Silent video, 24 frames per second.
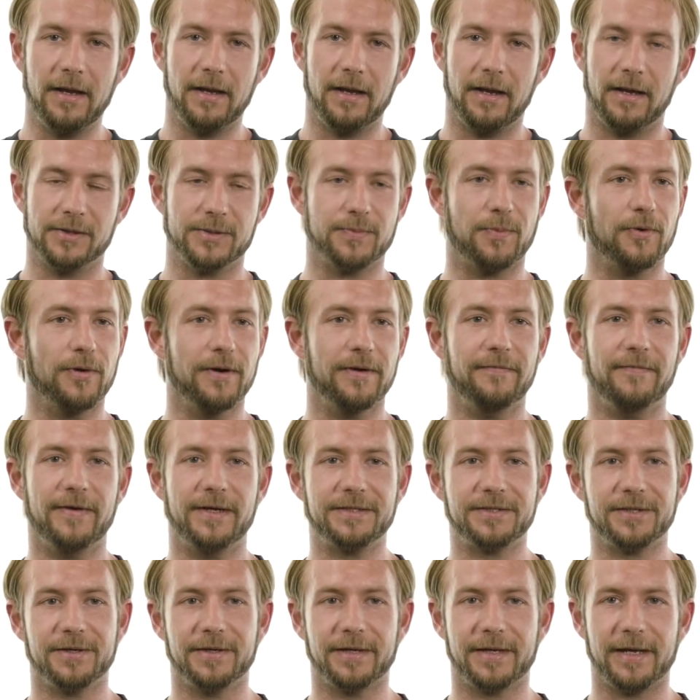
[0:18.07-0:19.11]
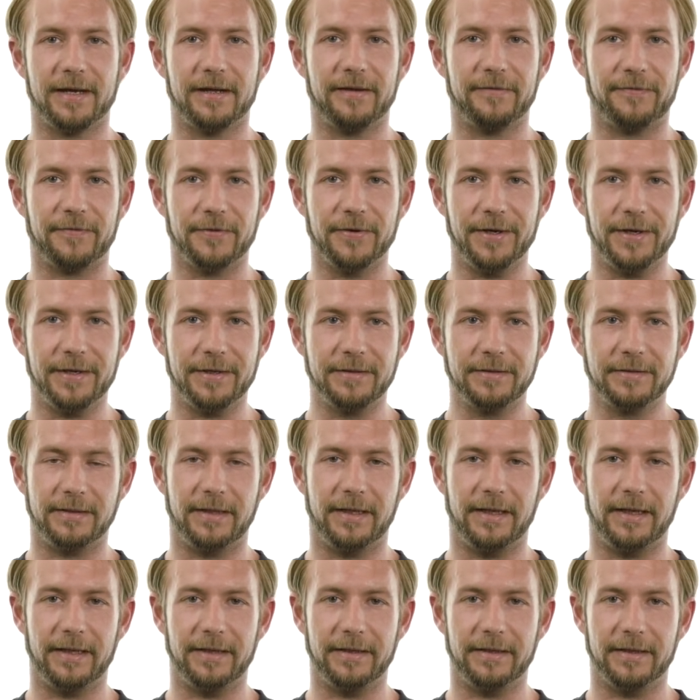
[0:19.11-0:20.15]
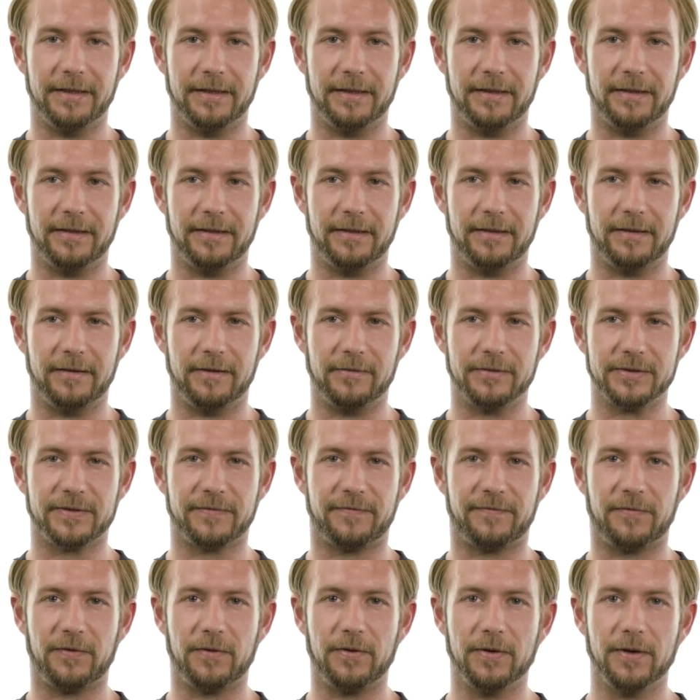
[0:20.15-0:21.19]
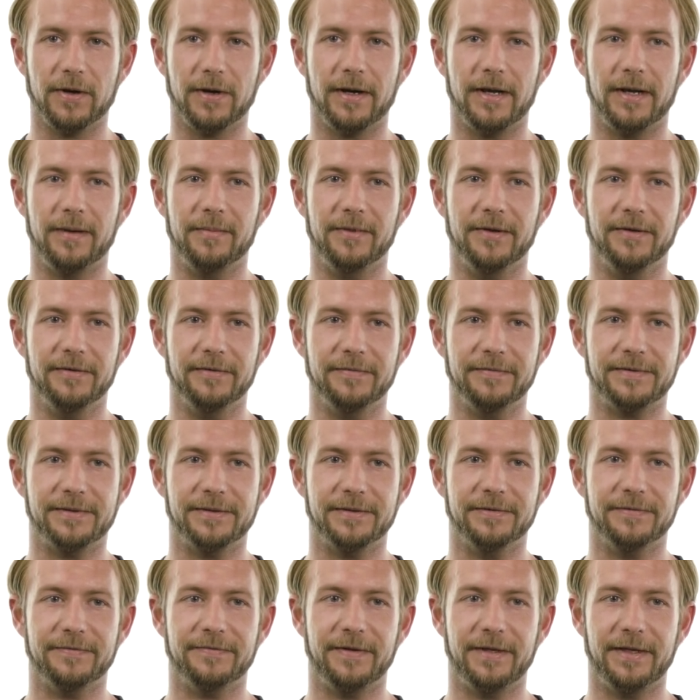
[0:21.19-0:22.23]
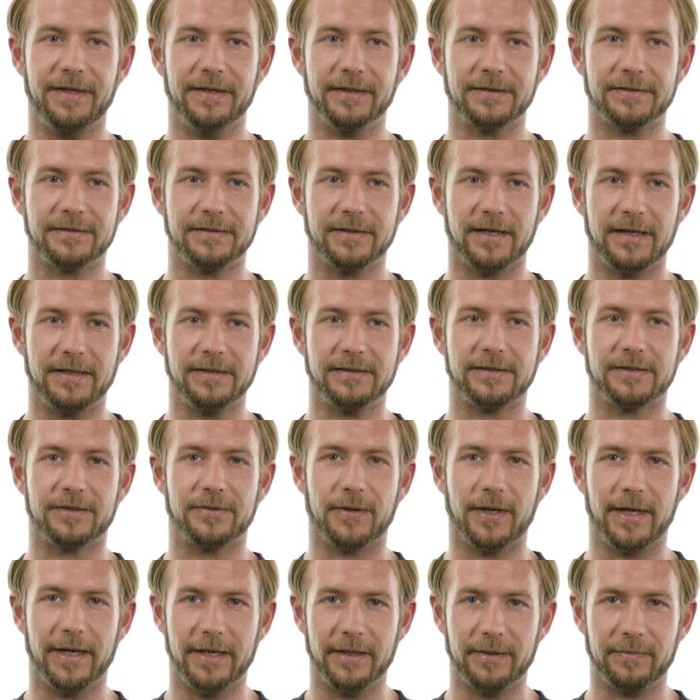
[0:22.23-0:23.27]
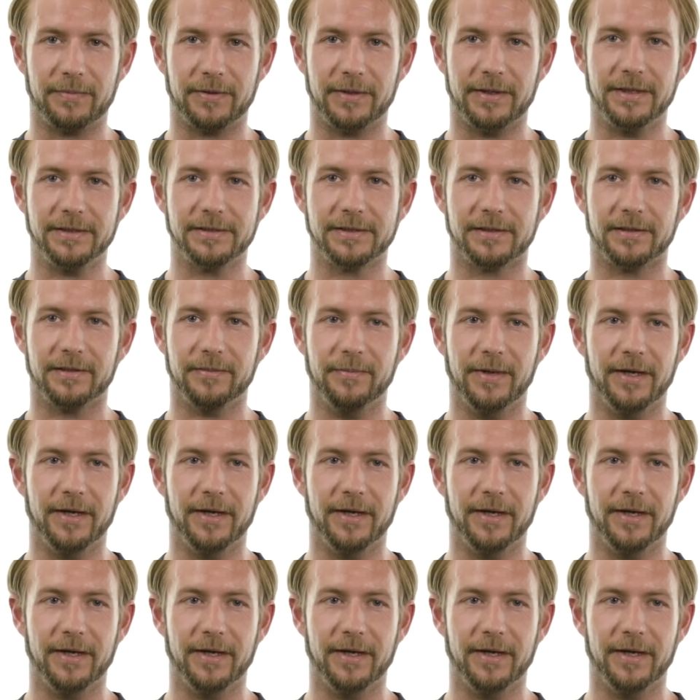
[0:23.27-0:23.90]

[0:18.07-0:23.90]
I was born in Ventura, California, and uh, I was four and I moved to Phoenix, nice, quiet place called